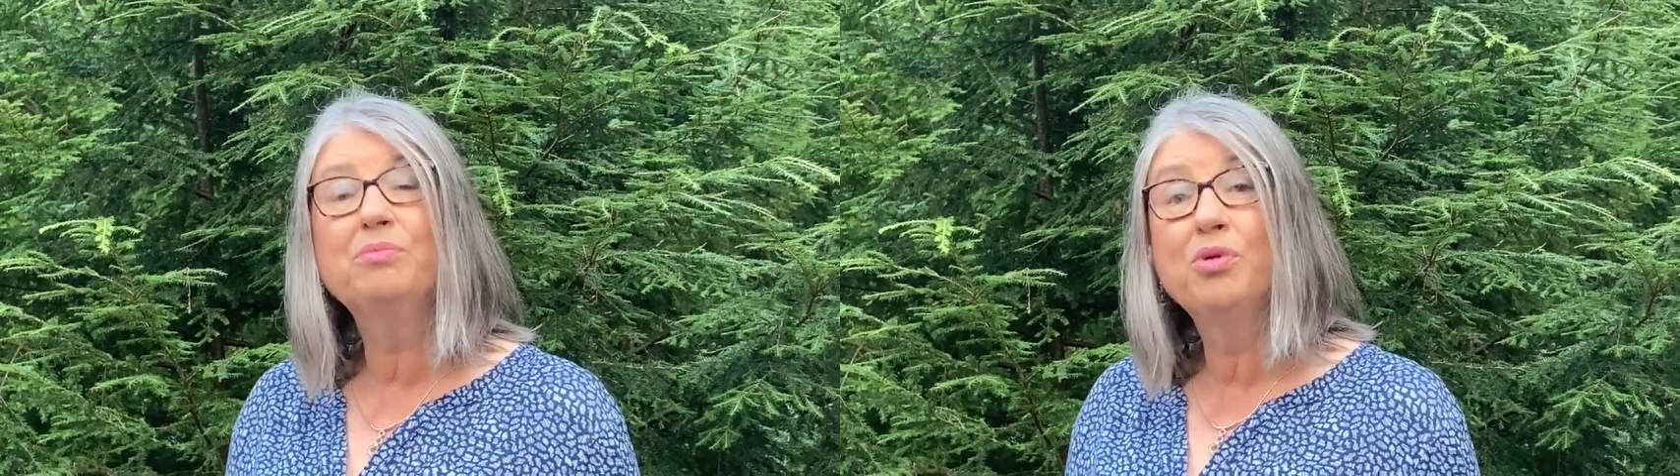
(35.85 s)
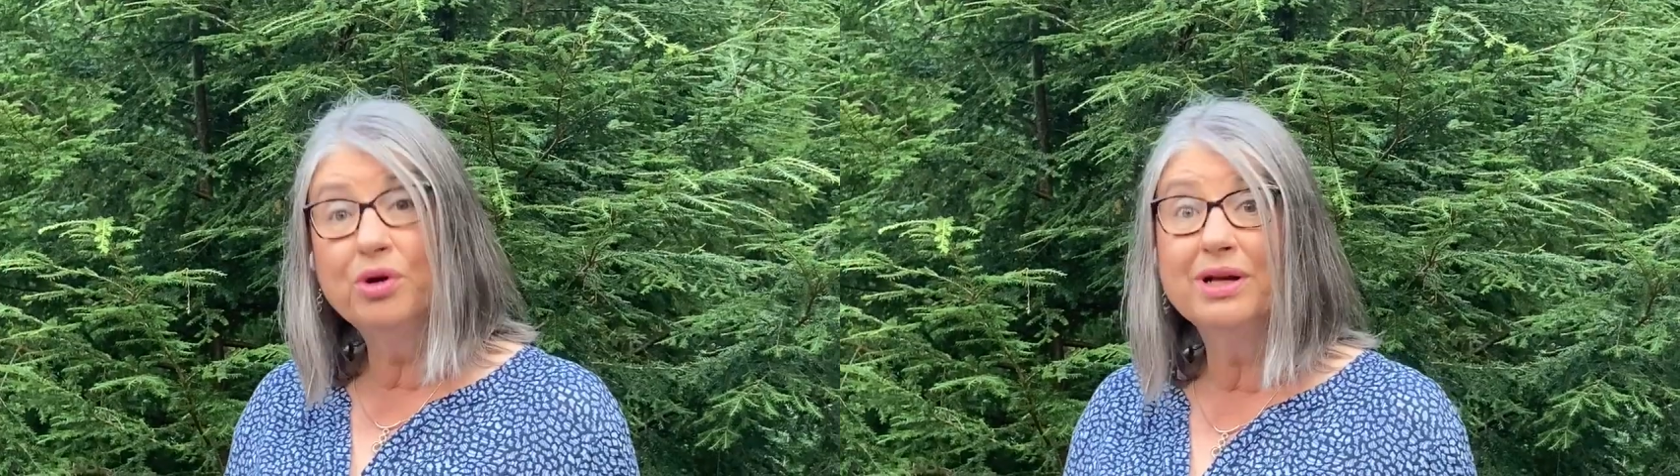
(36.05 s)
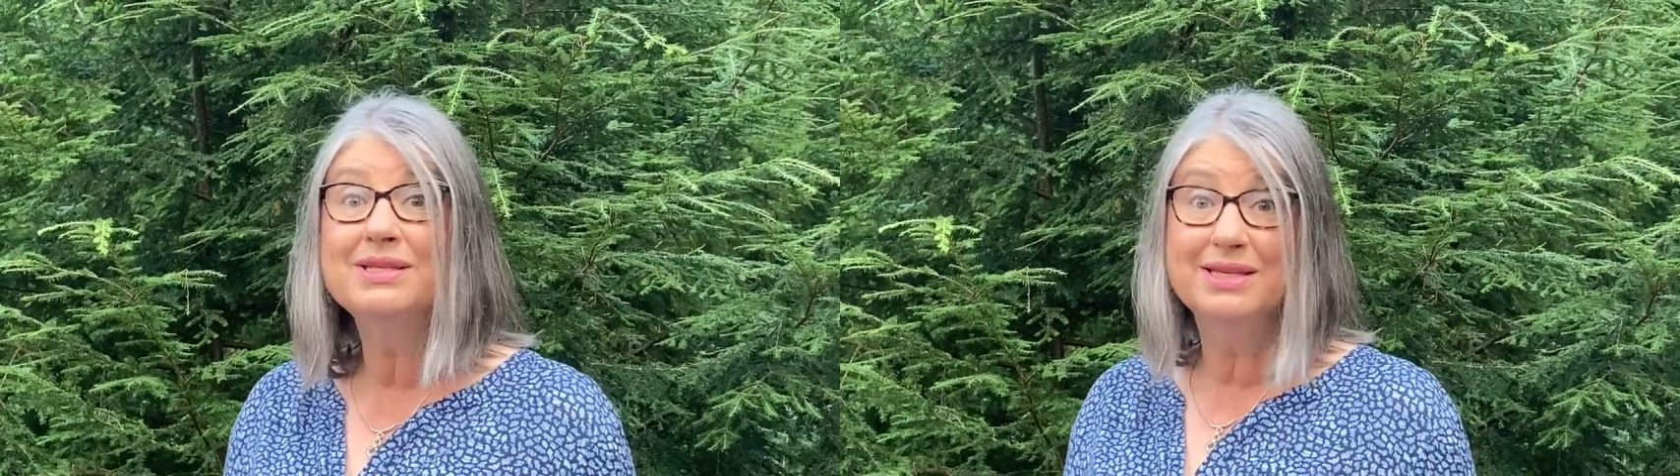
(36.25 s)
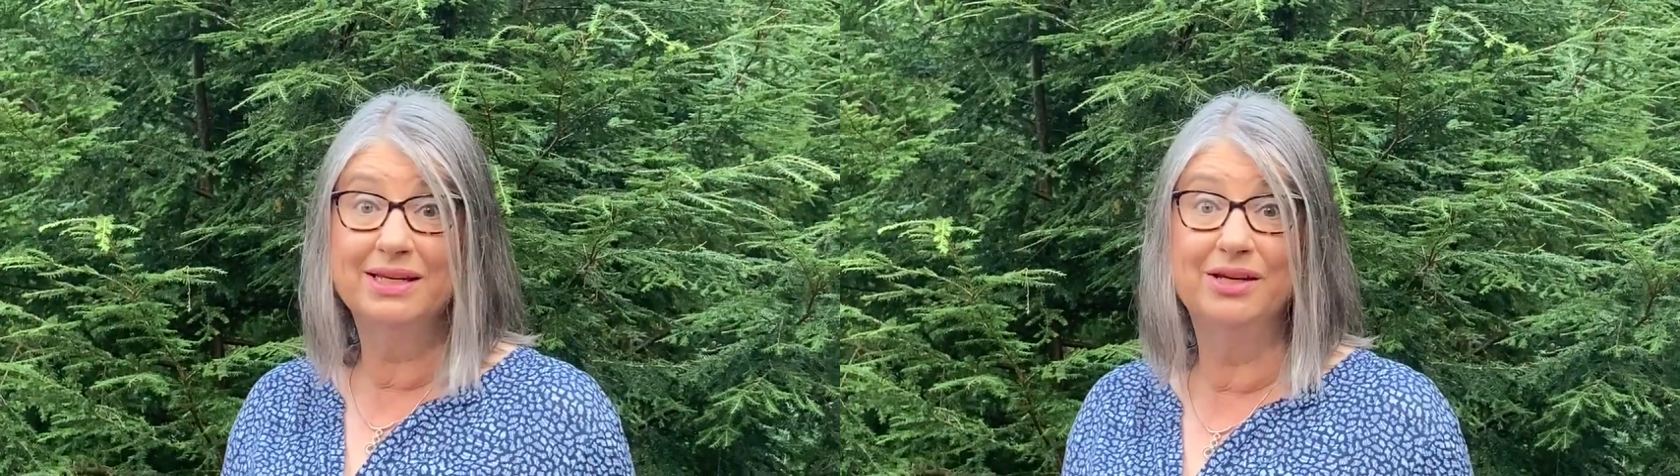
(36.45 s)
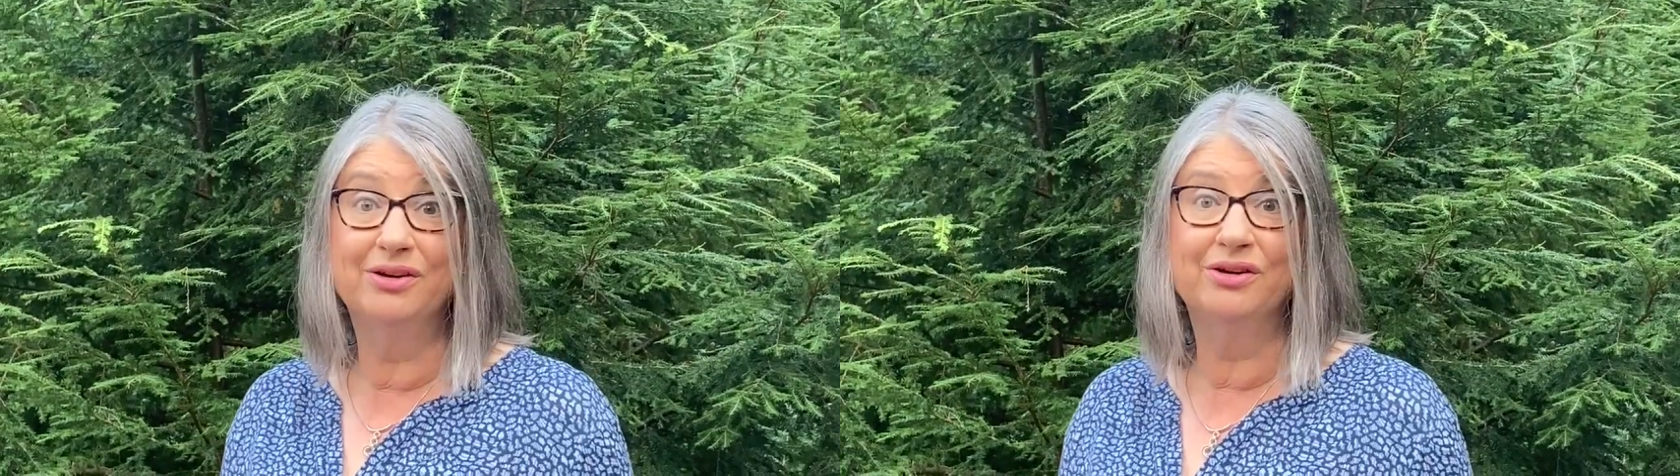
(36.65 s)
put us
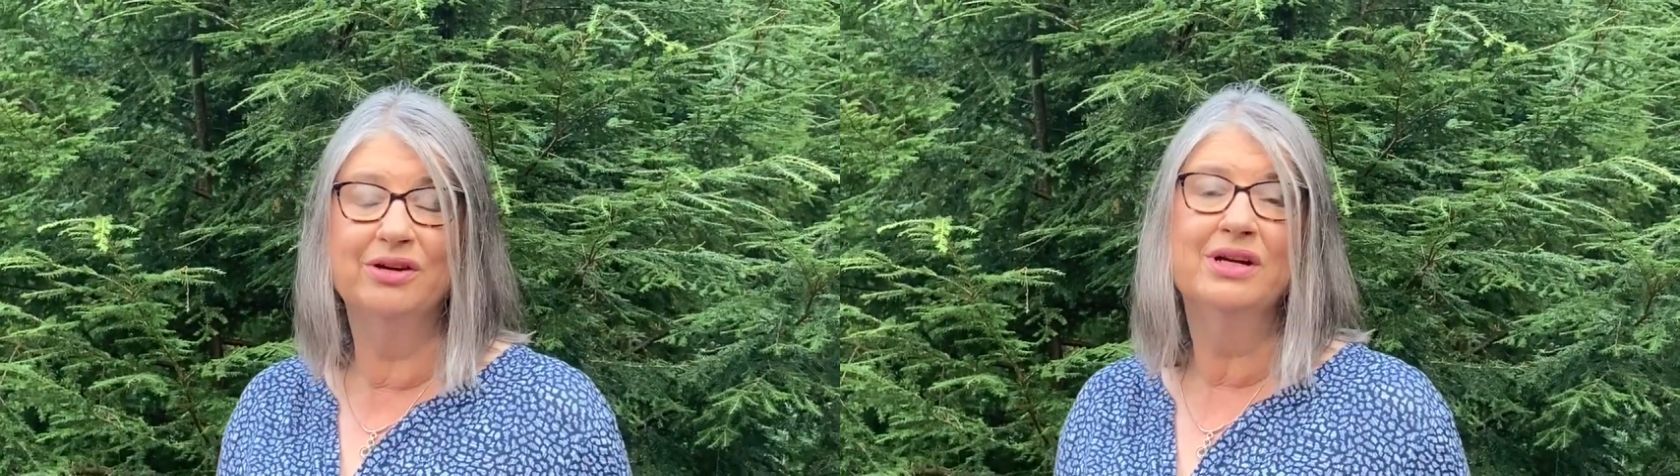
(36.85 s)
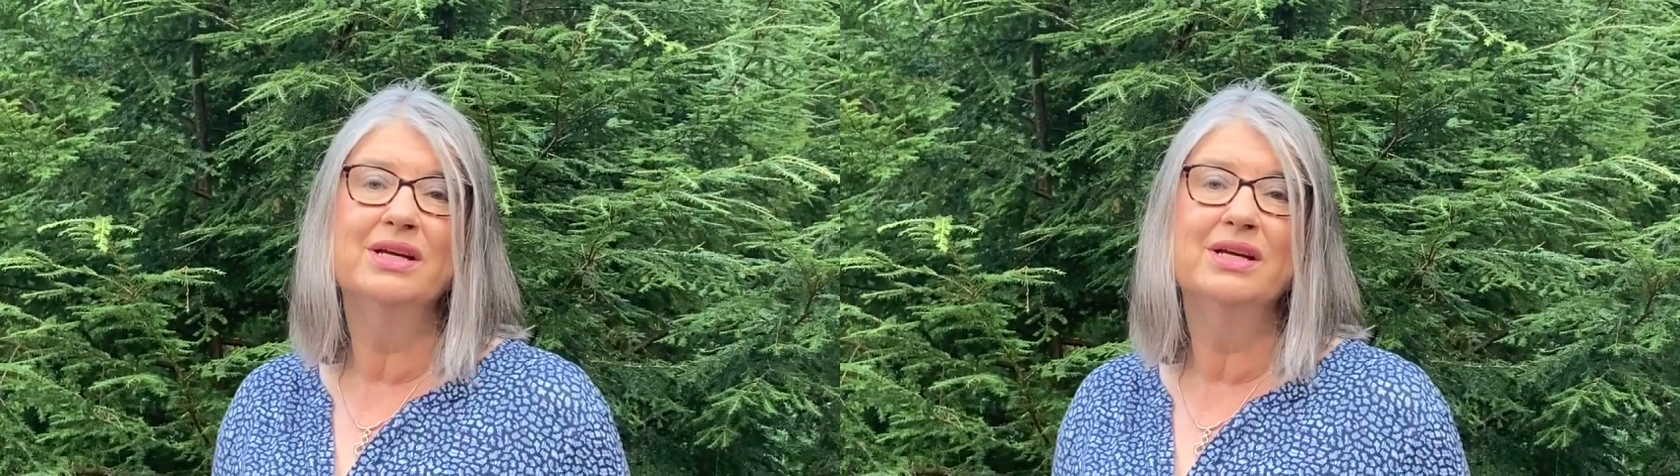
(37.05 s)
here